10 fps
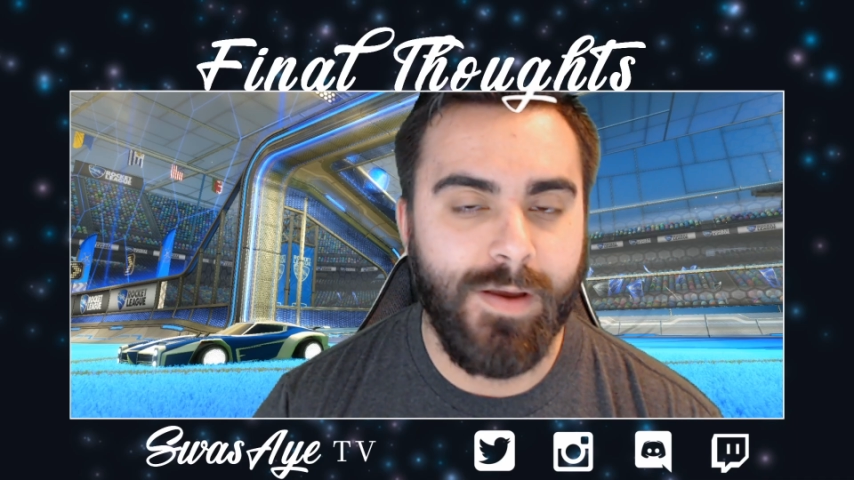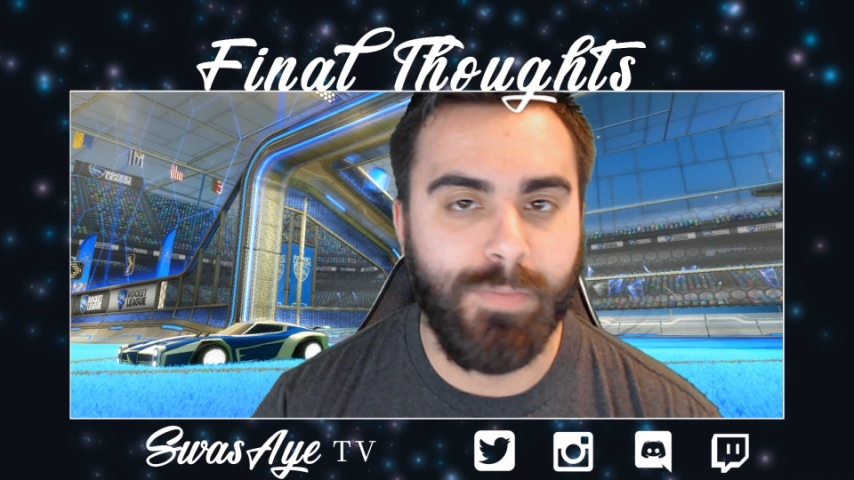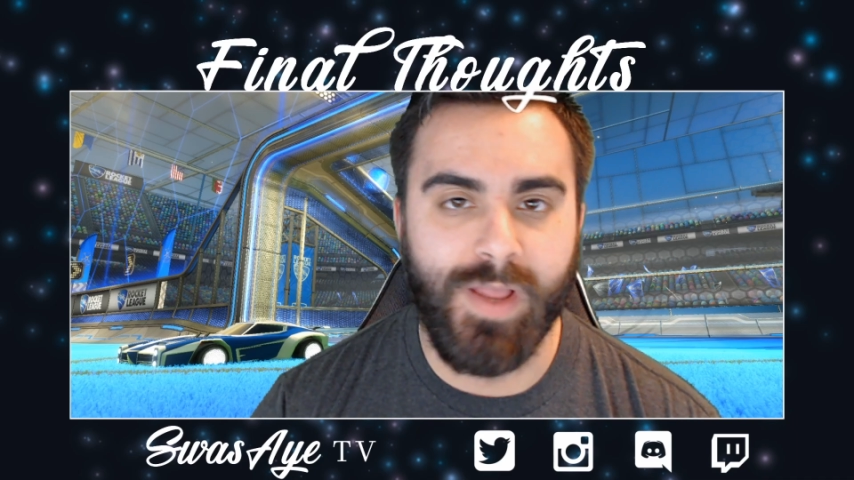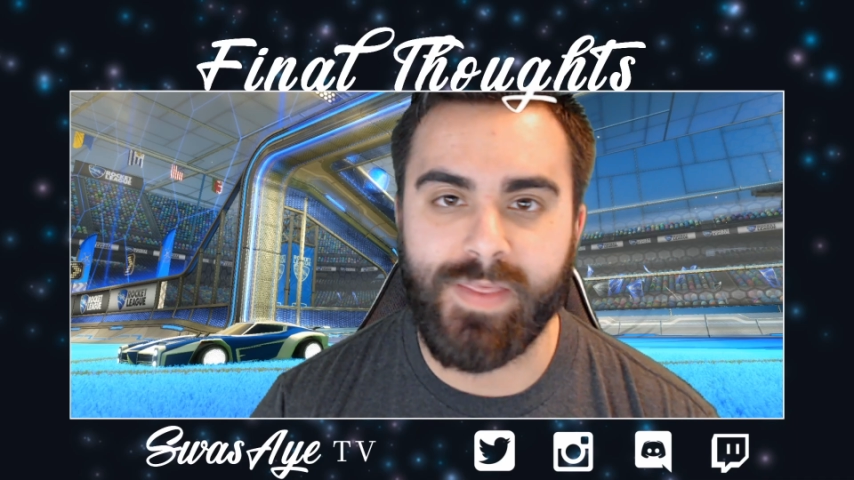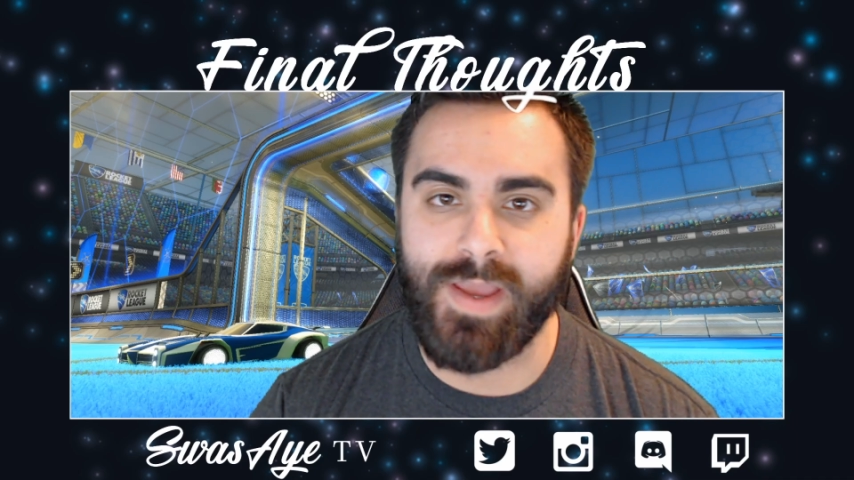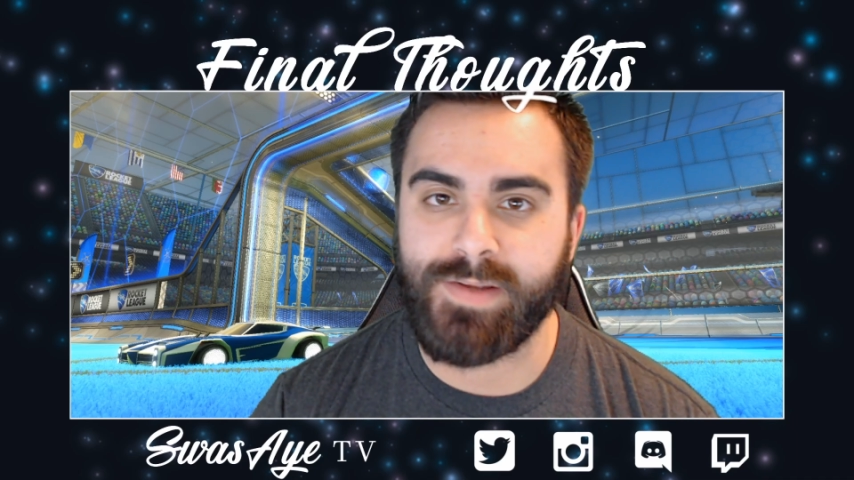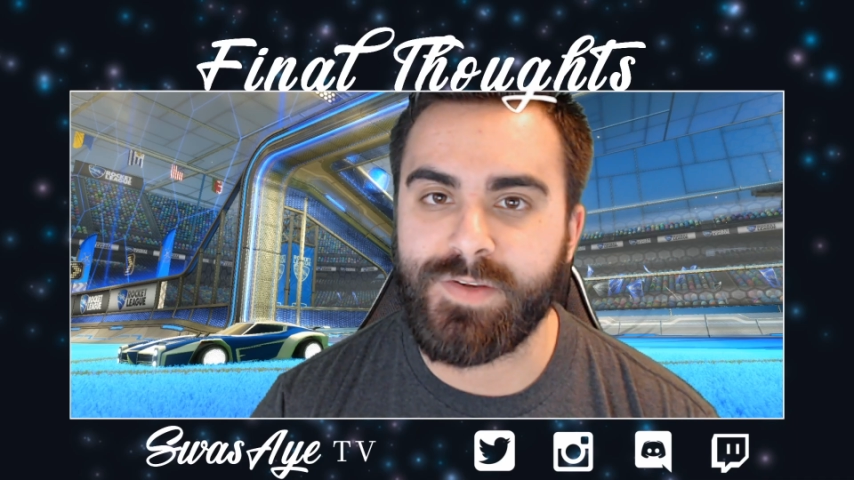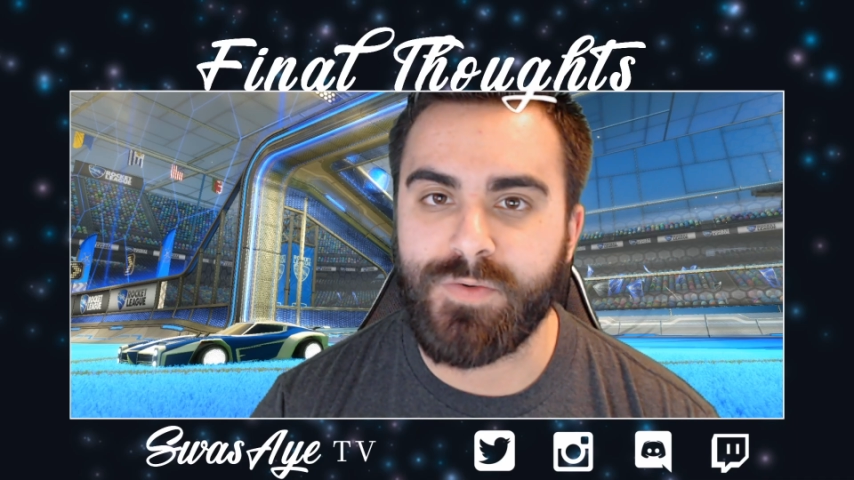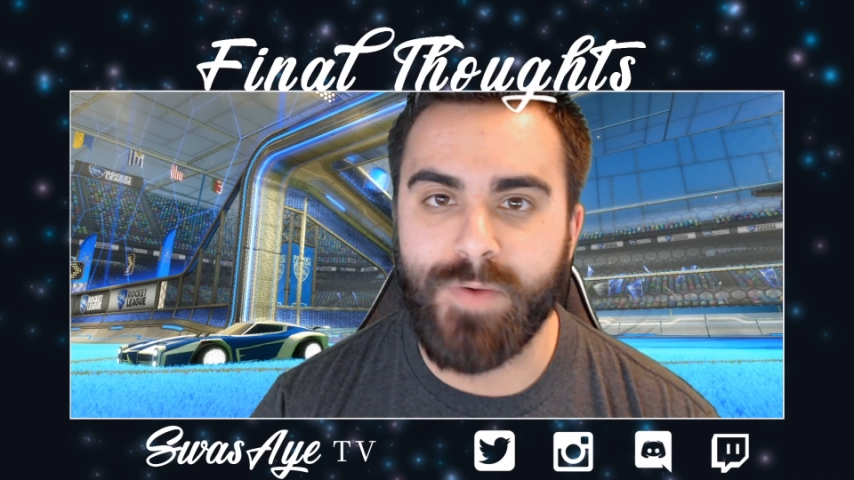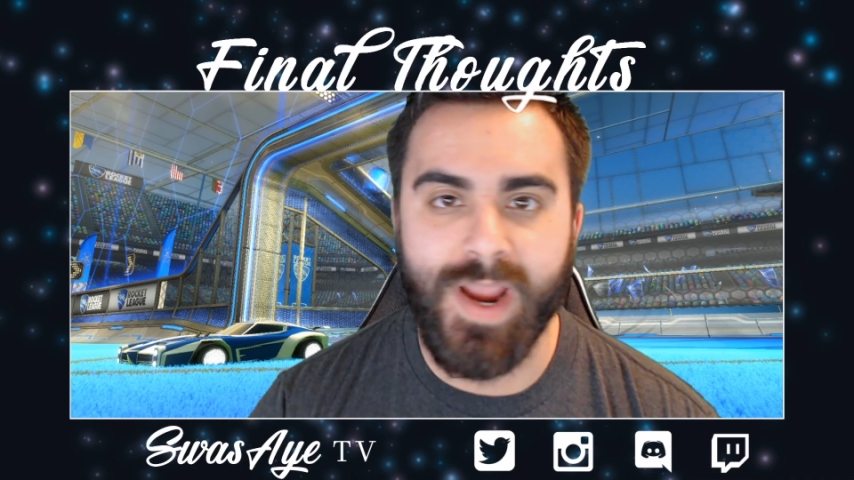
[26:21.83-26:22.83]
Apply that
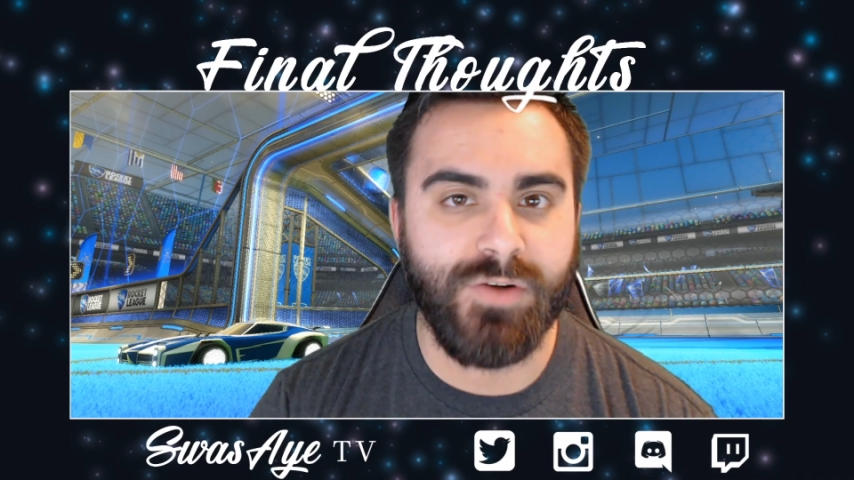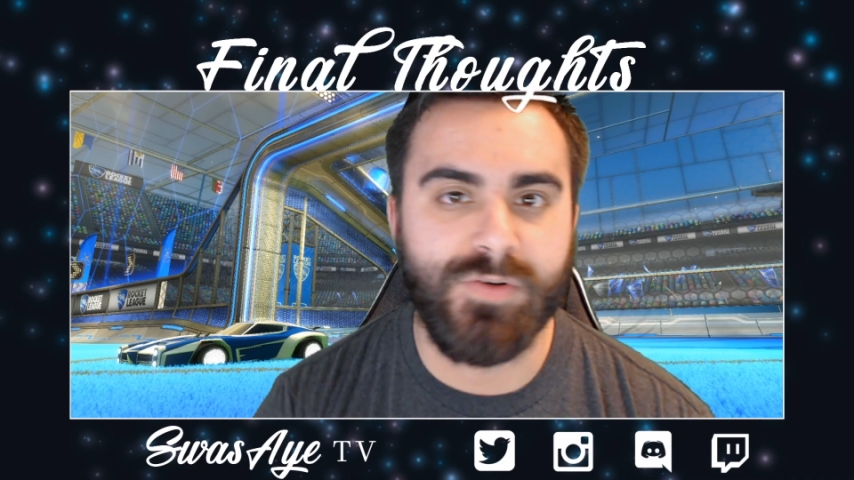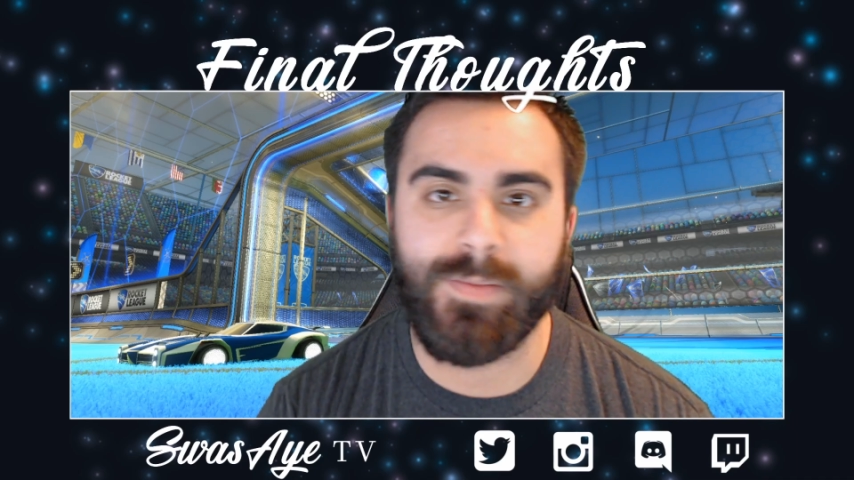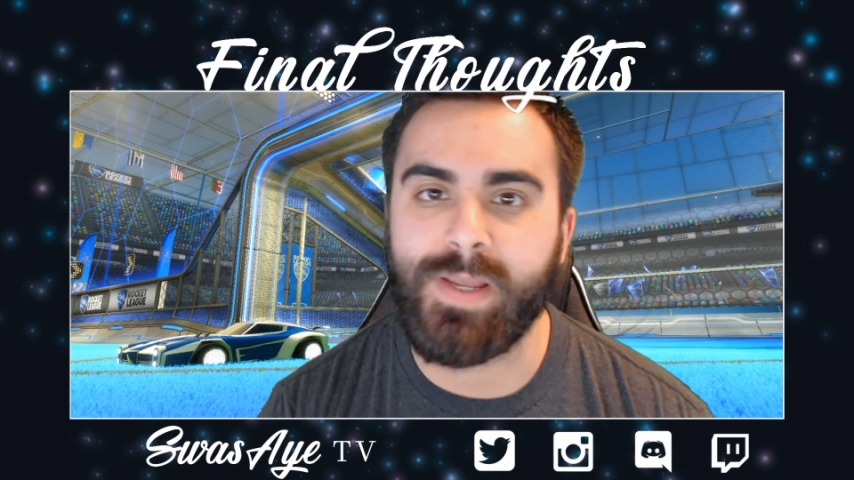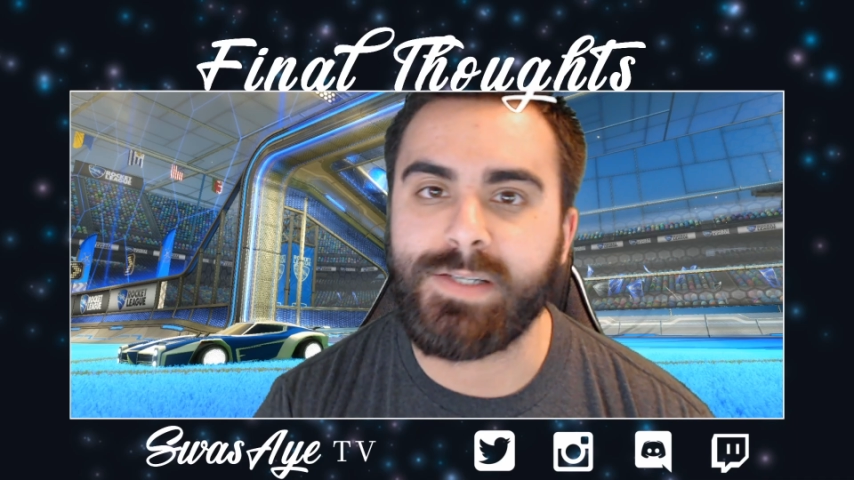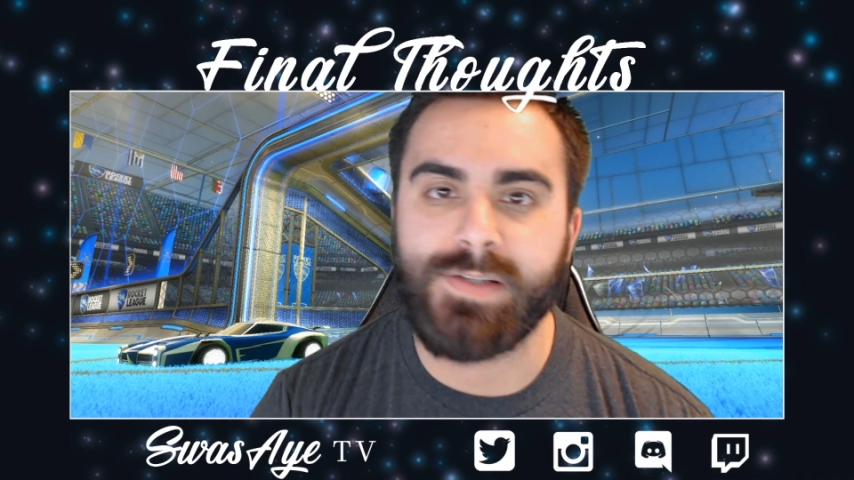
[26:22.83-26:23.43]
to air dribbling,